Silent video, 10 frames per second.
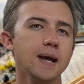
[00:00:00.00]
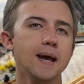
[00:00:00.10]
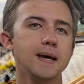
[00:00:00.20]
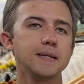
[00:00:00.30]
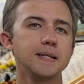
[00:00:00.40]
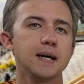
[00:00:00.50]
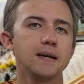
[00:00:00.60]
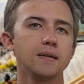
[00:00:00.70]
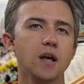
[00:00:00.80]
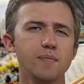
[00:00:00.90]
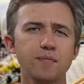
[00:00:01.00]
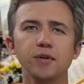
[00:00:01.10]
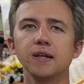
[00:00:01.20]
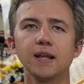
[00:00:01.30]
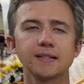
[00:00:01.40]
And uh, a lot of people
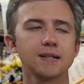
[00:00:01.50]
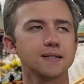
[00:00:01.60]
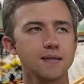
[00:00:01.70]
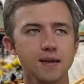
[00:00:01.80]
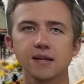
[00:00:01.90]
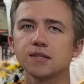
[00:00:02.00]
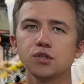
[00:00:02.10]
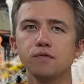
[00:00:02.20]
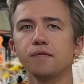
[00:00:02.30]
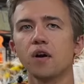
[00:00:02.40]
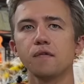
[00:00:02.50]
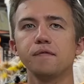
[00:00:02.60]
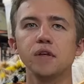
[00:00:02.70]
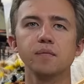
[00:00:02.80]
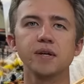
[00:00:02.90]
neglect it because they think it's too far
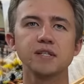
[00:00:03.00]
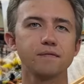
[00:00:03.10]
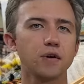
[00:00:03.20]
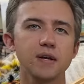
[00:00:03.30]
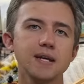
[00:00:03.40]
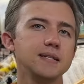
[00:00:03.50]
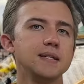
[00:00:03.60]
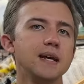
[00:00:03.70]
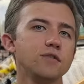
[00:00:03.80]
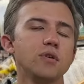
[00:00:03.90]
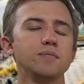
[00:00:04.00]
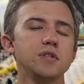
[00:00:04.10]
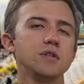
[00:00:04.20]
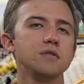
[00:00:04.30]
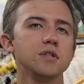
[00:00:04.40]
afield, but it's a very easy day trip to
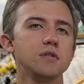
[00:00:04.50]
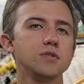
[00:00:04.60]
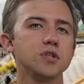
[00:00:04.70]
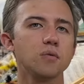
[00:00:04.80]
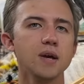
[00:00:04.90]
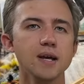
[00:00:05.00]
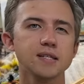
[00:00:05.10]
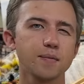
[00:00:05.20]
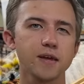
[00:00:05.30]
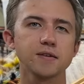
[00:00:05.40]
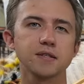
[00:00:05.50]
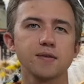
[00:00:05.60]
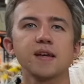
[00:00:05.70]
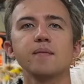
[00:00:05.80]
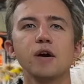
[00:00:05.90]
do too. So something else to
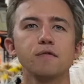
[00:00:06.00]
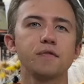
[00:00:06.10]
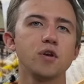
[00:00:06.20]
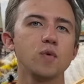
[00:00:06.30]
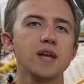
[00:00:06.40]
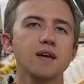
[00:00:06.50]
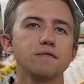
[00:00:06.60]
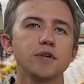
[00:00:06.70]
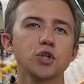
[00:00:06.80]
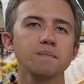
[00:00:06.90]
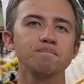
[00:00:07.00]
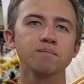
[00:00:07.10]
think about for your weekend fishing.